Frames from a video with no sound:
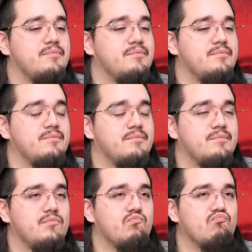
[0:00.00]

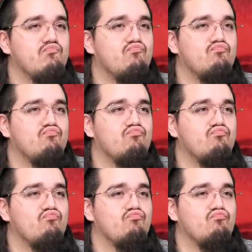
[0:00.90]

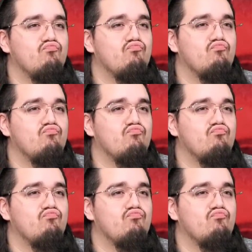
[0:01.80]
[no speech]